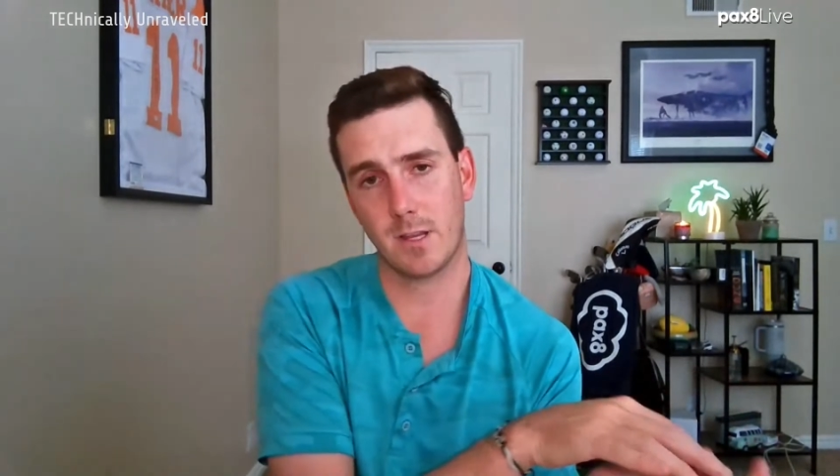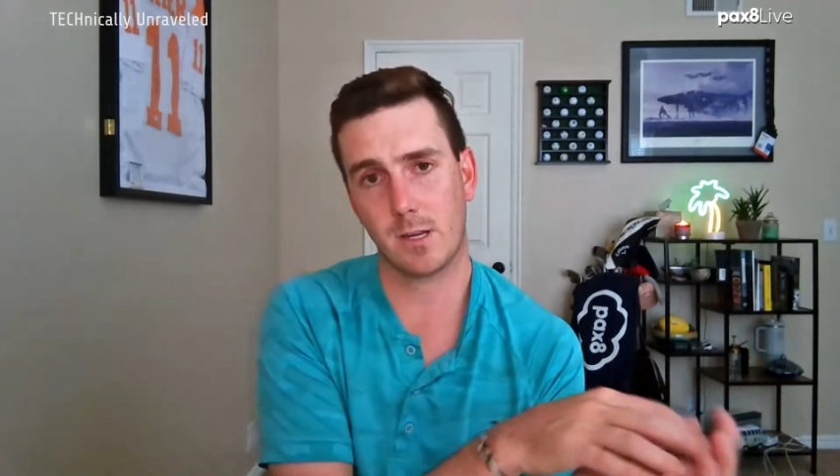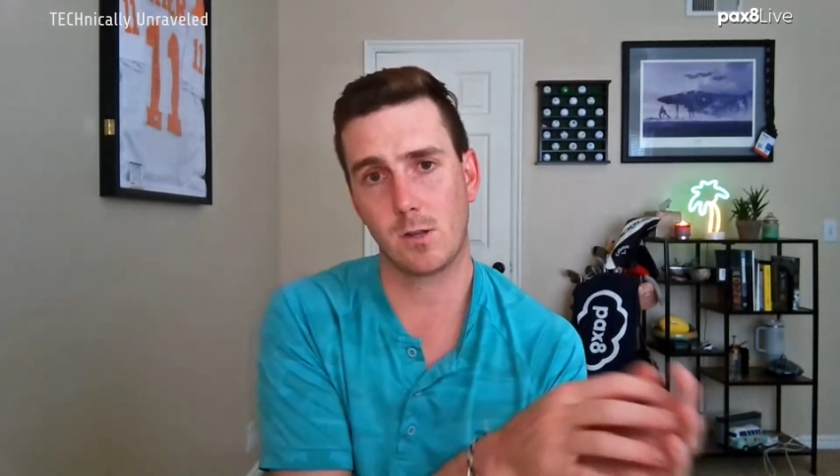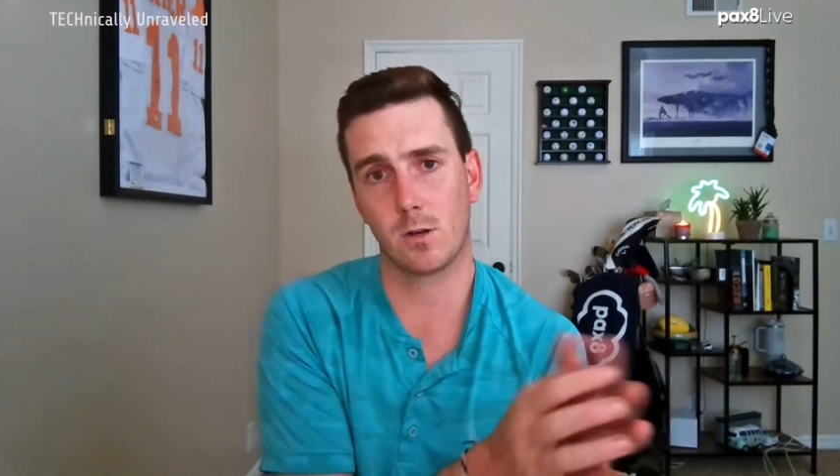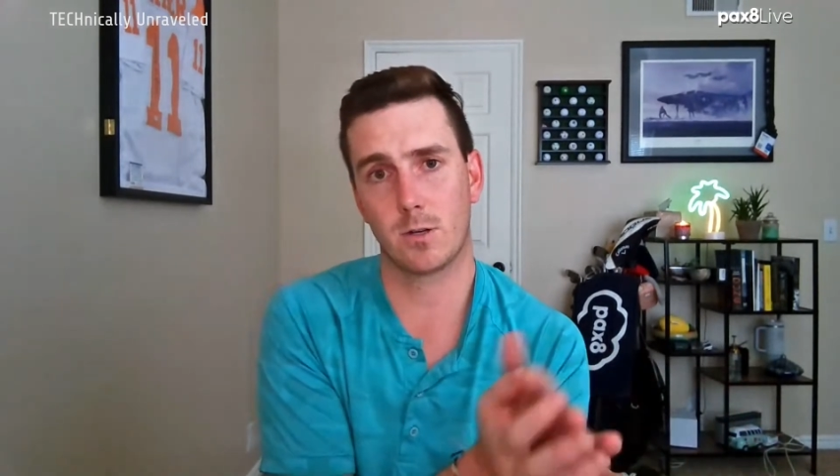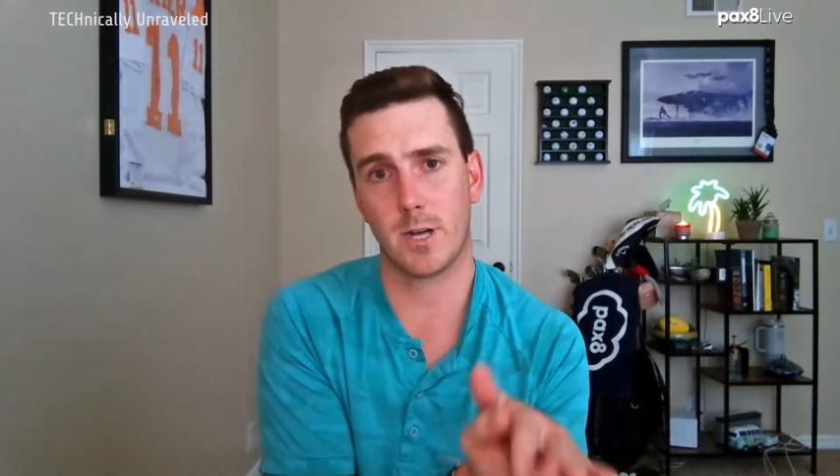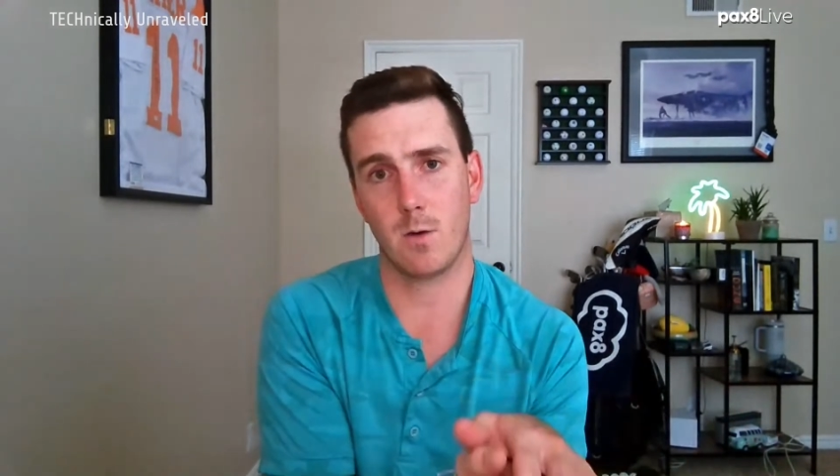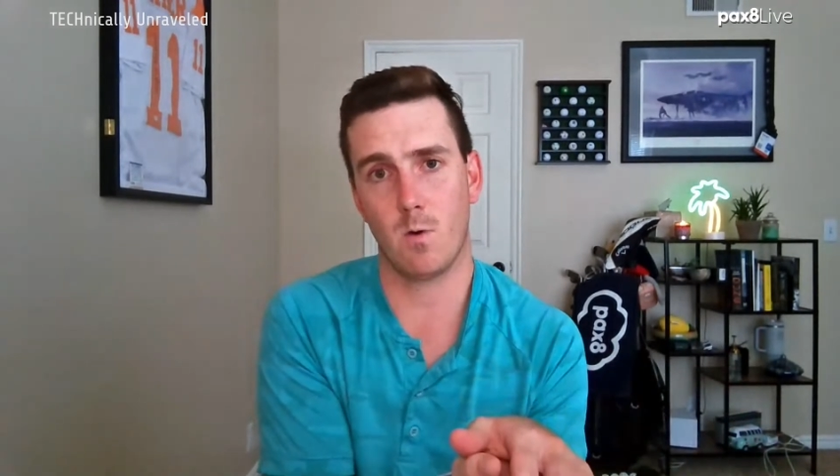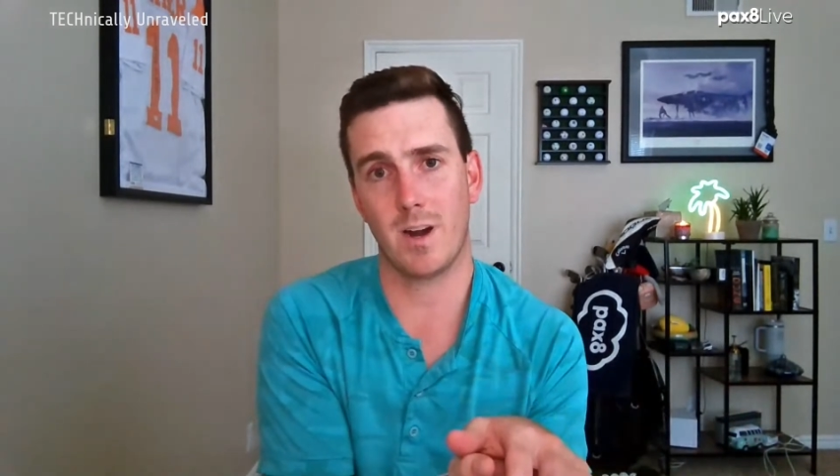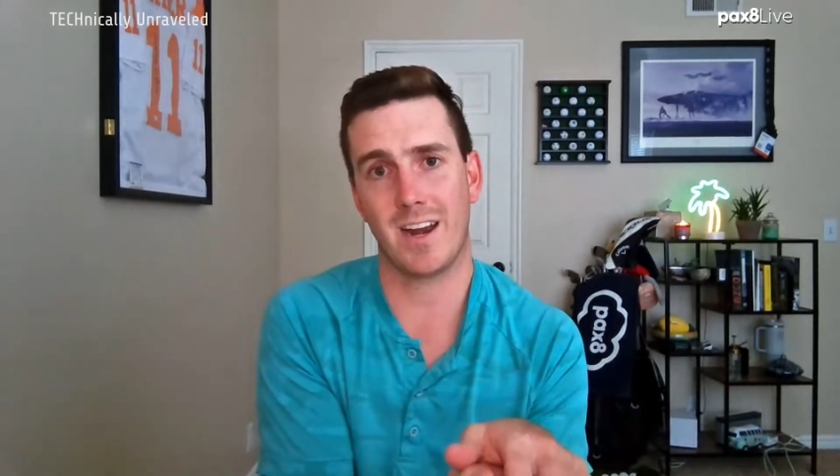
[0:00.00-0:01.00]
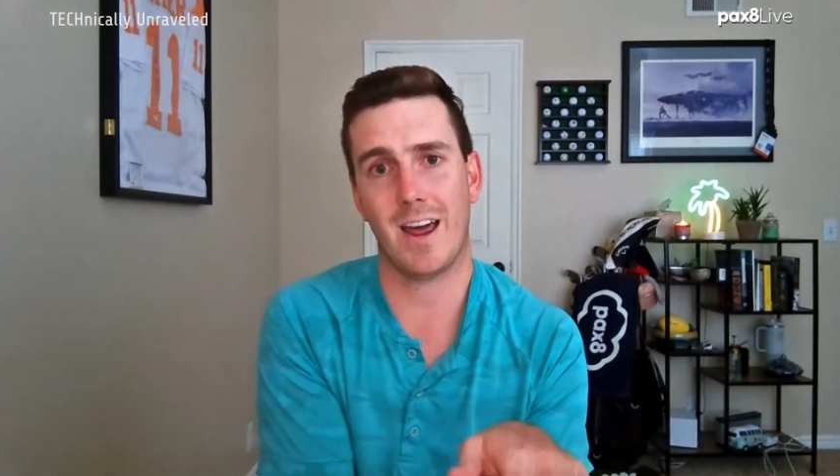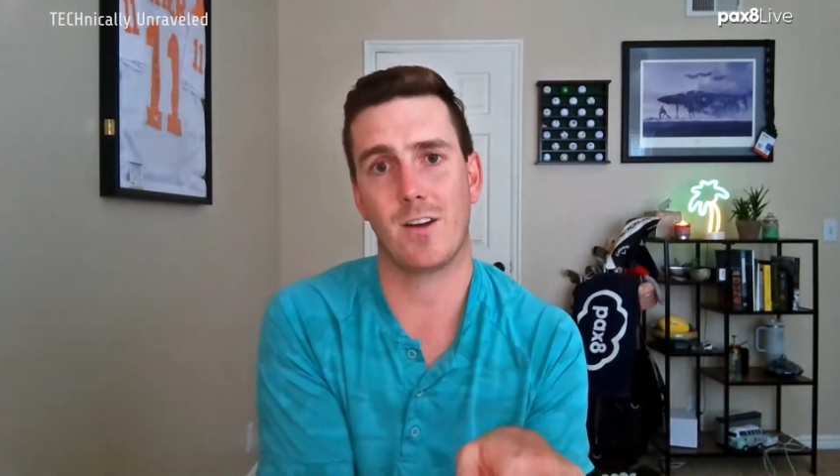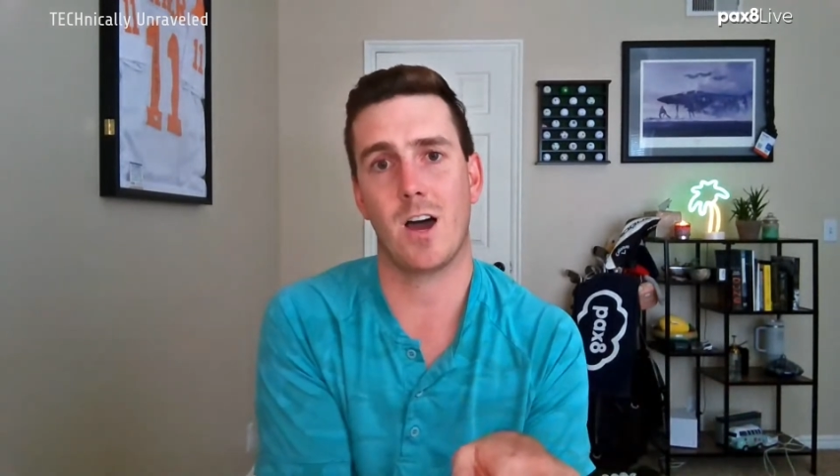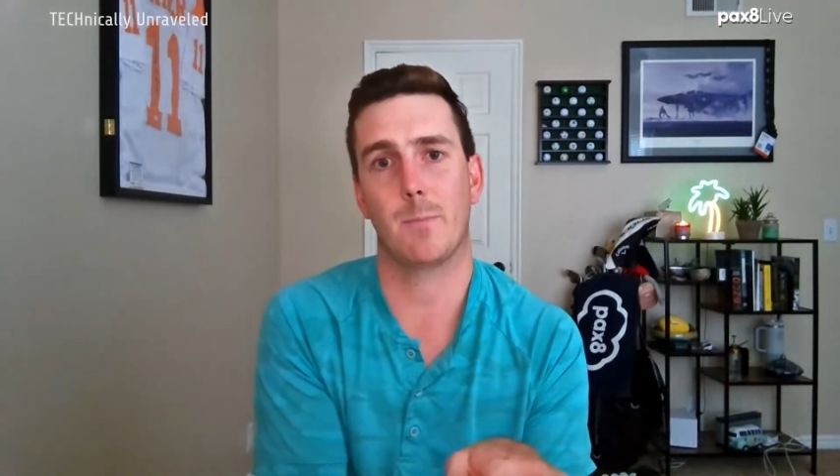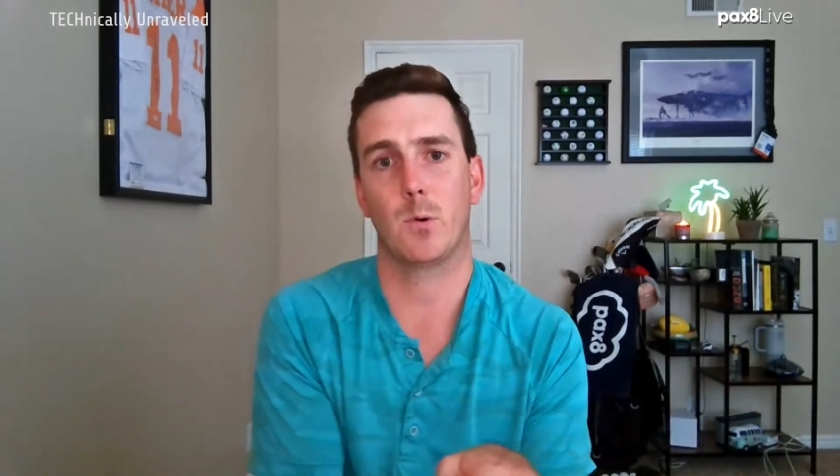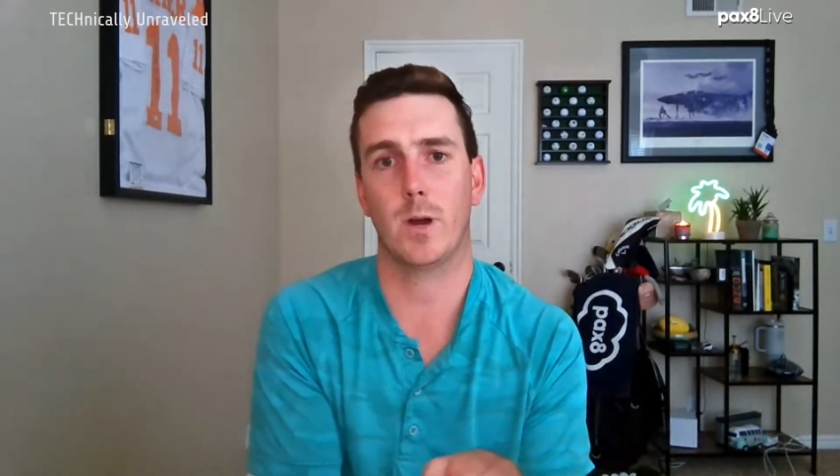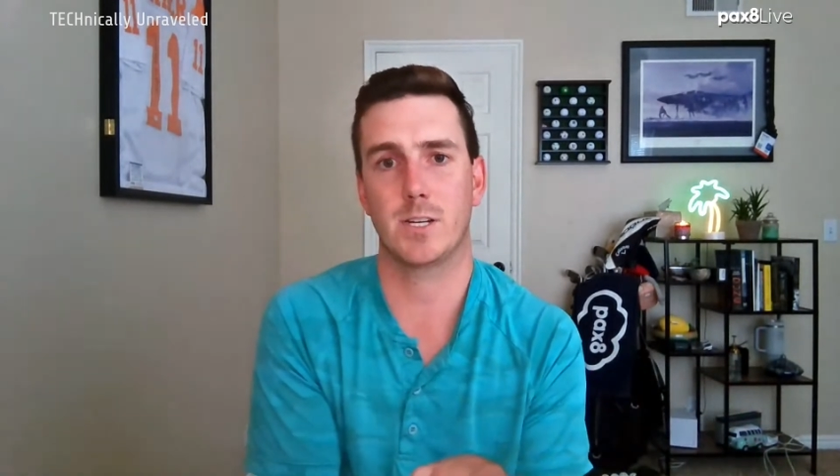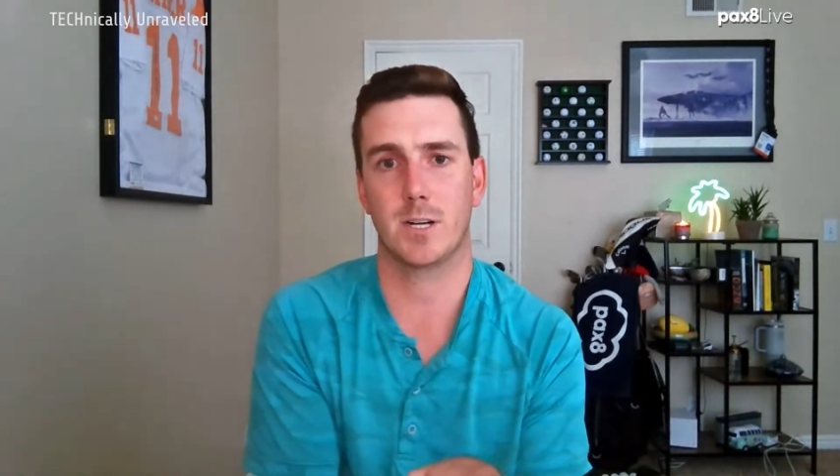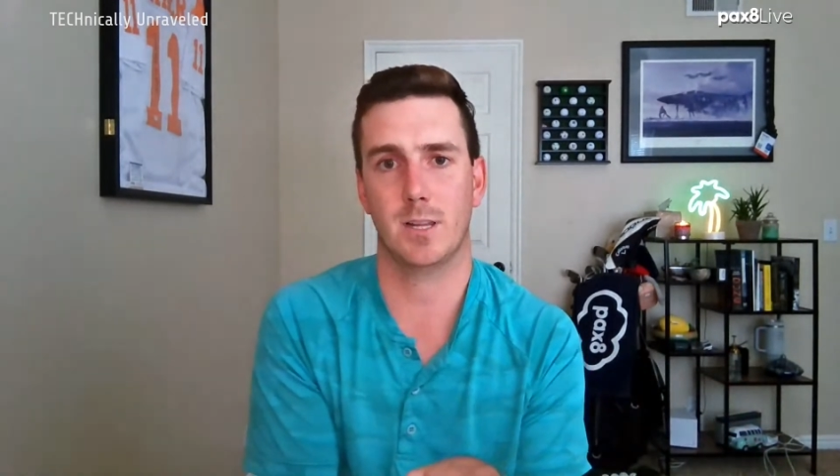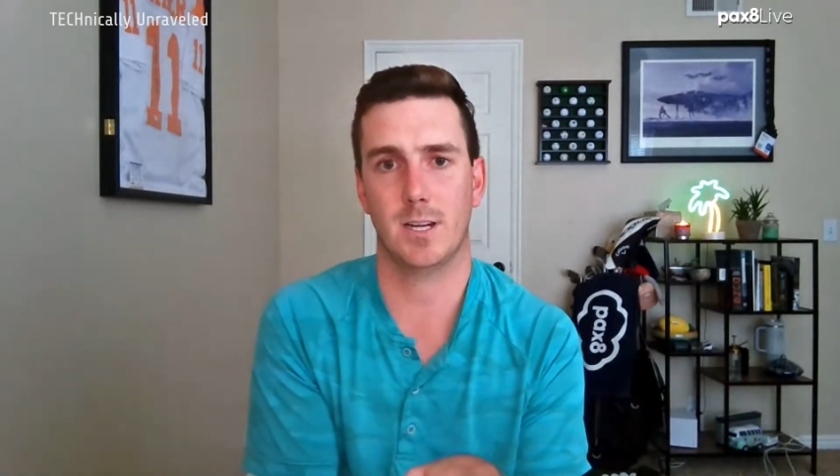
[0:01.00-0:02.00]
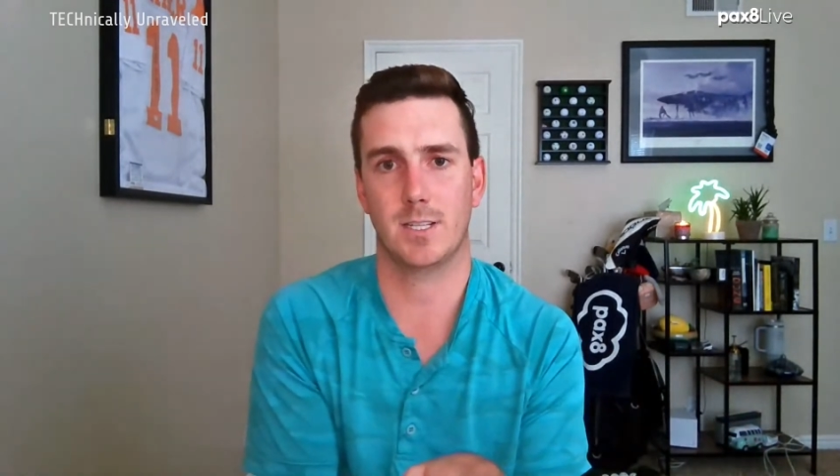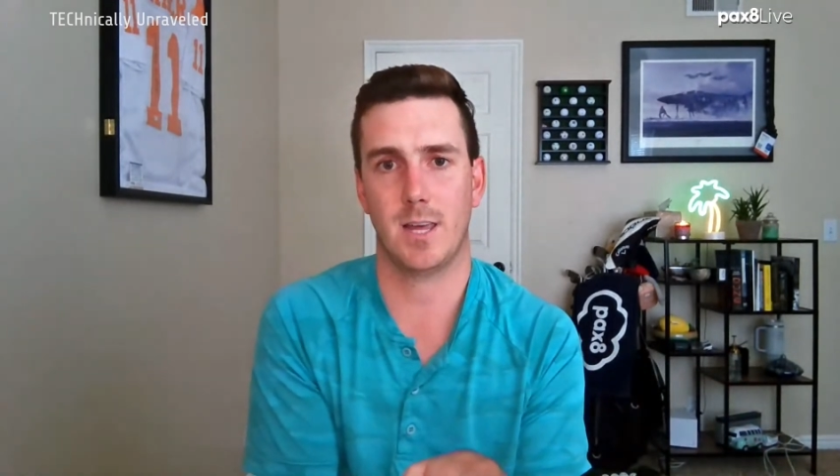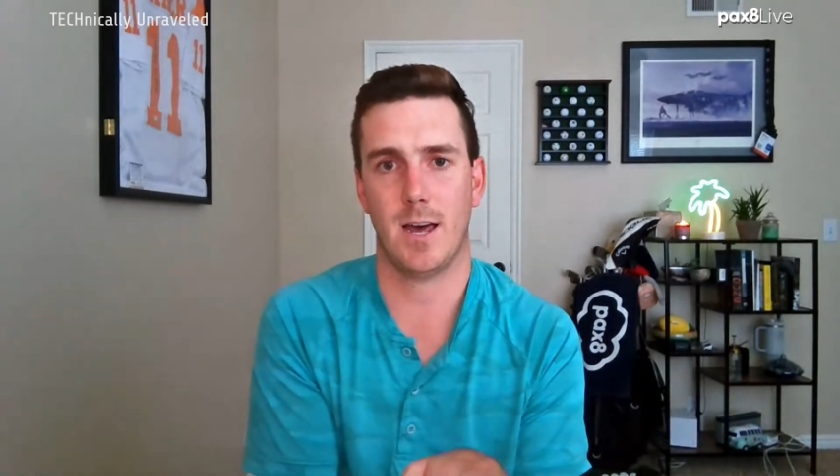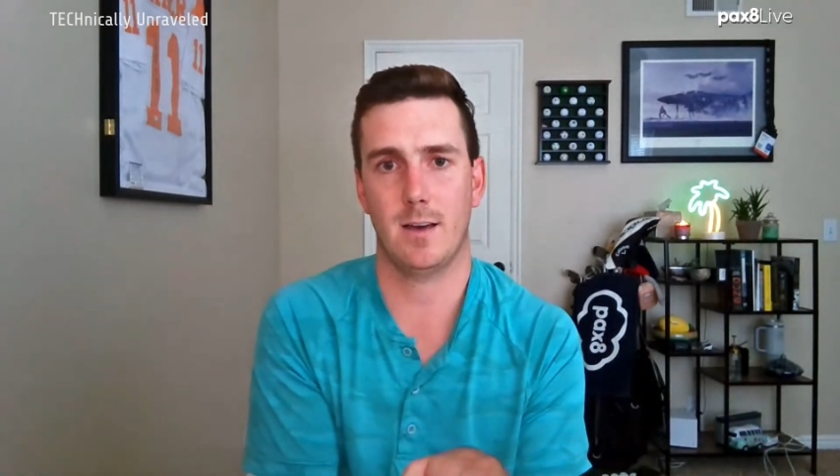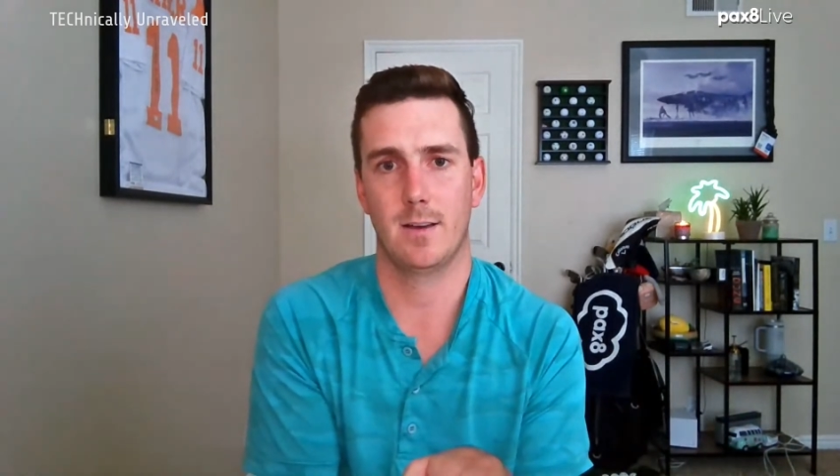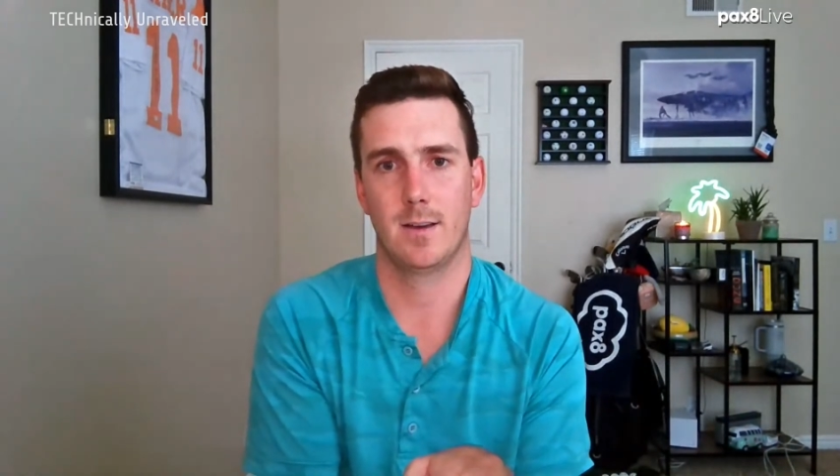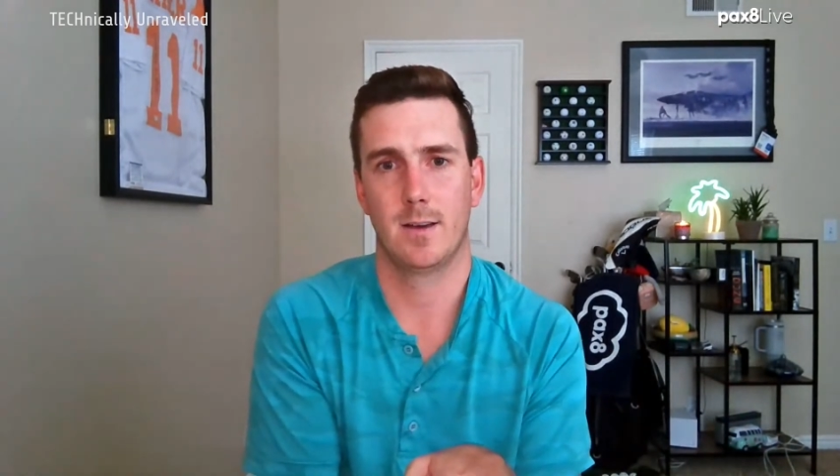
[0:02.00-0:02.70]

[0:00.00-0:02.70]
that you learned day one and how to operationalize that.